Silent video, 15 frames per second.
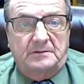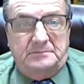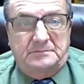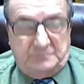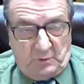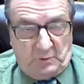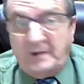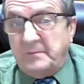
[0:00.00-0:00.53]

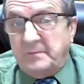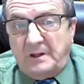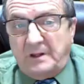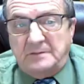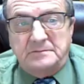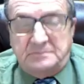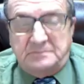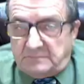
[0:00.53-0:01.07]
white men,
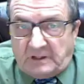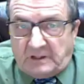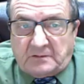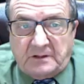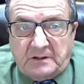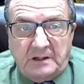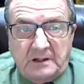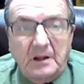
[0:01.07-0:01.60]
like or
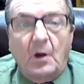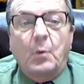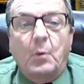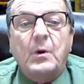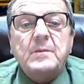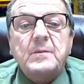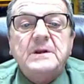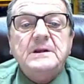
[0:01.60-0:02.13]
not.
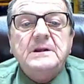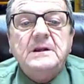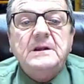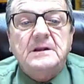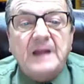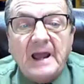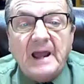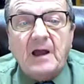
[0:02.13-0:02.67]
Women
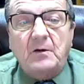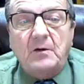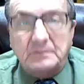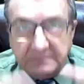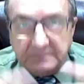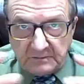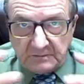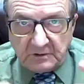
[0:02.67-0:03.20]
now
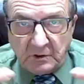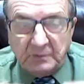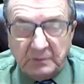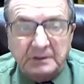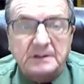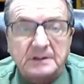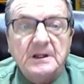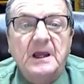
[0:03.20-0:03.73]

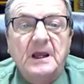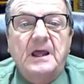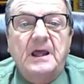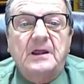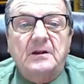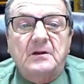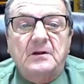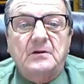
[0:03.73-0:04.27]
currently
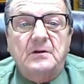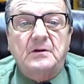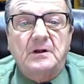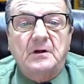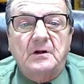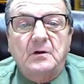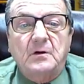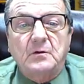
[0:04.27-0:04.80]

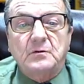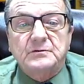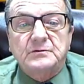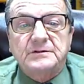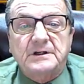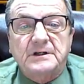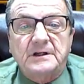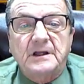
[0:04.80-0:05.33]
hold
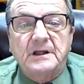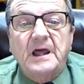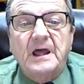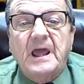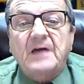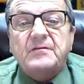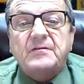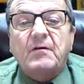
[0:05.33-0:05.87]

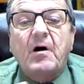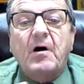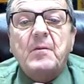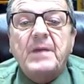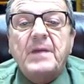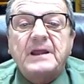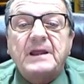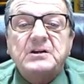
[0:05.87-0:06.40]
half of all
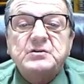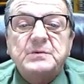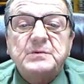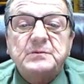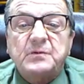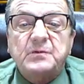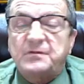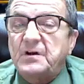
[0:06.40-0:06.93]
management,
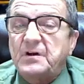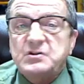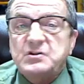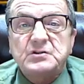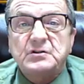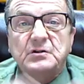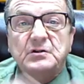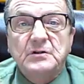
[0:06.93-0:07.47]

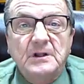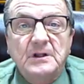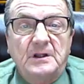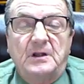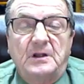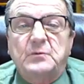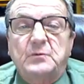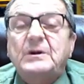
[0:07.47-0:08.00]
professional
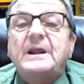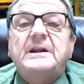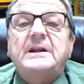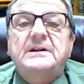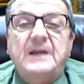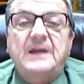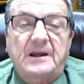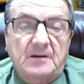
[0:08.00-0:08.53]

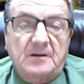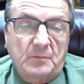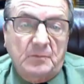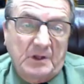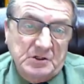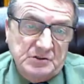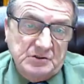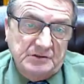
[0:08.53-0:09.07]
related
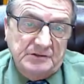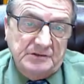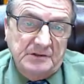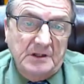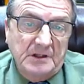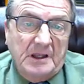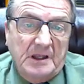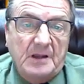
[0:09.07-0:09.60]
occupations,
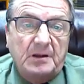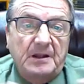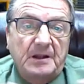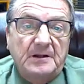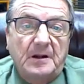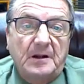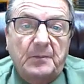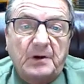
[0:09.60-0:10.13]
and
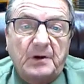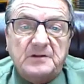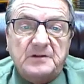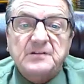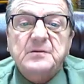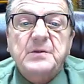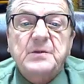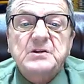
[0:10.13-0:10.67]

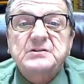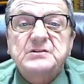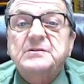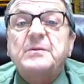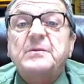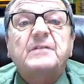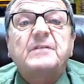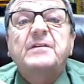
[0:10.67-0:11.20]
participation is
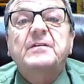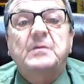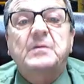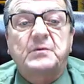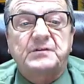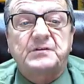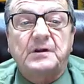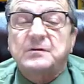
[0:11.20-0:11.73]
about
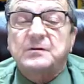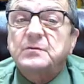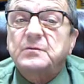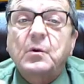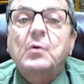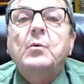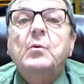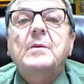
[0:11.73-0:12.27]
50%. There's
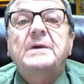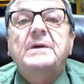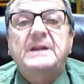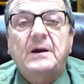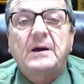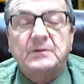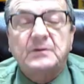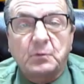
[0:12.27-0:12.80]
more women now
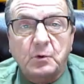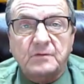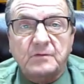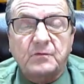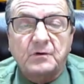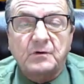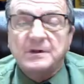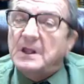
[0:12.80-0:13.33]
in the workforce,